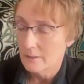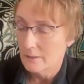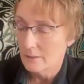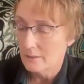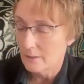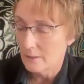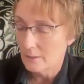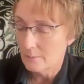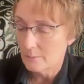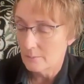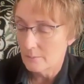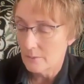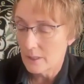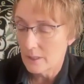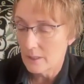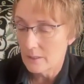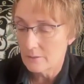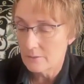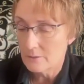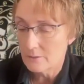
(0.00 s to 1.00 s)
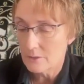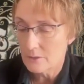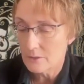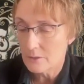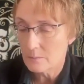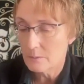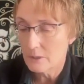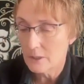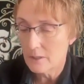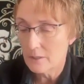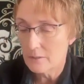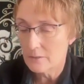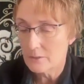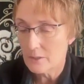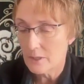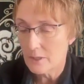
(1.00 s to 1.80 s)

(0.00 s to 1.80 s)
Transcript: um, and just because